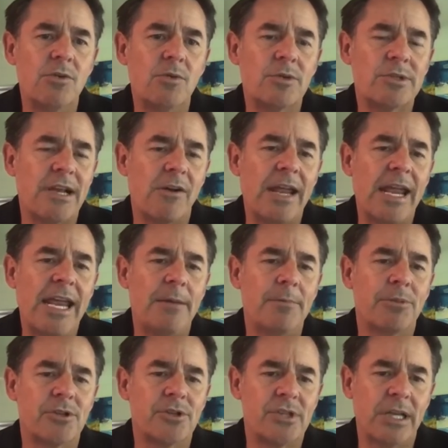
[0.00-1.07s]
It was down
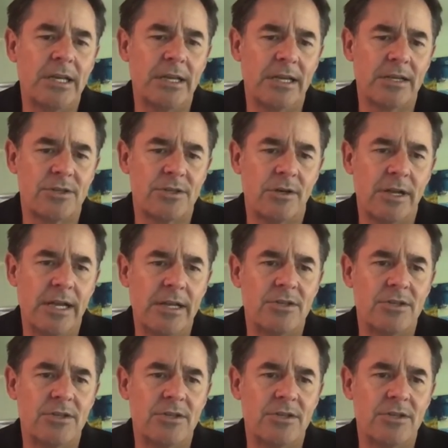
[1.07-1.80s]
8% yesterday.